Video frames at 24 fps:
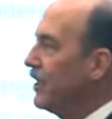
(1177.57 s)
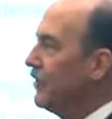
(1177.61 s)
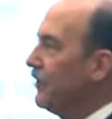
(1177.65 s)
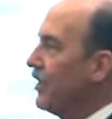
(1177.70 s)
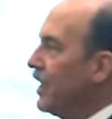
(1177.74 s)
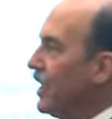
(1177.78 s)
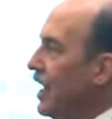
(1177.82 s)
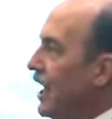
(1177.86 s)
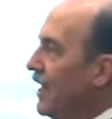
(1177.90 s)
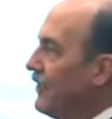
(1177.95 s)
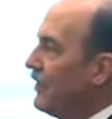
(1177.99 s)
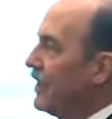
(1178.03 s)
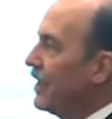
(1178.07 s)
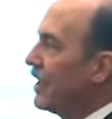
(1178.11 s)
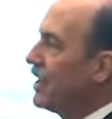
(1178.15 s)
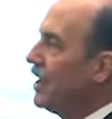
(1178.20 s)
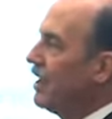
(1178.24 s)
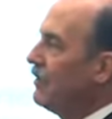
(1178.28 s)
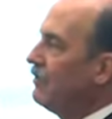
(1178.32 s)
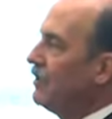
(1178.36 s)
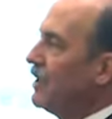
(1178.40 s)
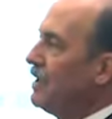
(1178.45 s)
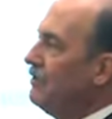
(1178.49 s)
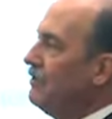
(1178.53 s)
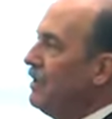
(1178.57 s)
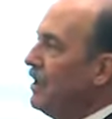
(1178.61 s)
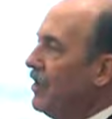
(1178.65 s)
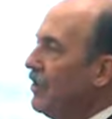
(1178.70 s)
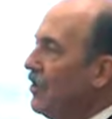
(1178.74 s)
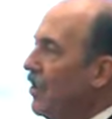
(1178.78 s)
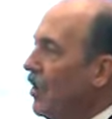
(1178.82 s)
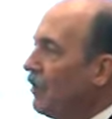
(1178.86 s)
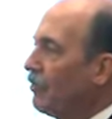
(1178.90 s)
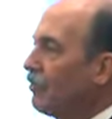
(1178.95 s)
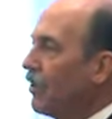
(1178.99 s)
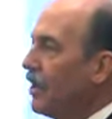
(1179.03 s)
of like having a company being
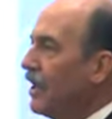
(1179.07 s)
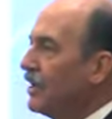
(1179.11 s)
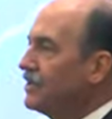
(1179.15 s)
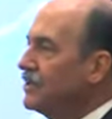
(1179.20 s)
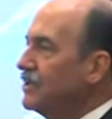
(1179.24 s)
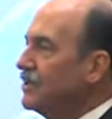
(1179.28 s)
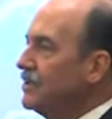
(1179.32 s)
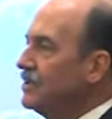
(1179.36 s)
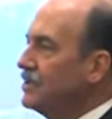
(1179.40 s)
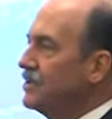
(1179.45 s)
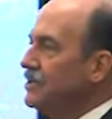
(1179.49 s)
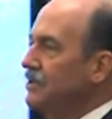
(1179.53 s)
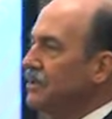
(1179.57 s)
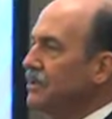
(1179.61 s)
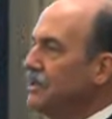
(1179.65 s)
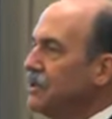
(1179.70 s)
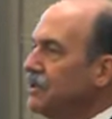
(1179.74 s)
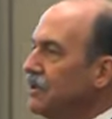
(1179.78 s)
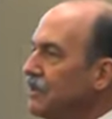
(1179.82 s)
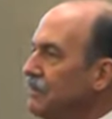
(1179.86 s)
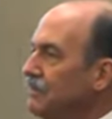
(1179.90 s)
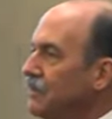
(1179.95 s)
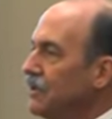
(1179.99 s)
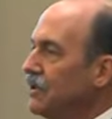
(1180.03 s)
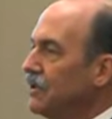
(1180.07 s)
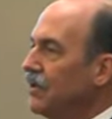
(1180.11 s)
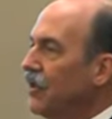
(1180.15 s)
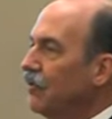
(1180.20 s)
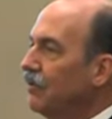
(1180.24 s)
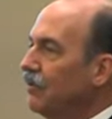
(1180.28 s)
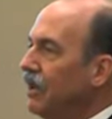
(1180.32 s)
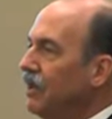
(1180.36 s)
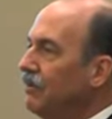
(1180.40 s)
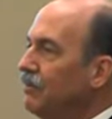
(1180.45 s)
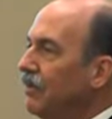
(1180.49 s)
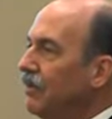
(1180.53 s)
all processes and systems and no
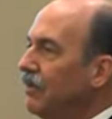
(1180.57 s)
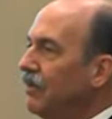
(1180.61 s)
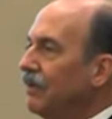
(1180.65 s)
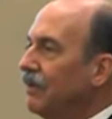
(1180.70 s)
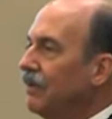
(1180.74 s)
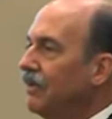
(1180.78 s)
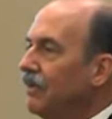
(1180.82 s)
people.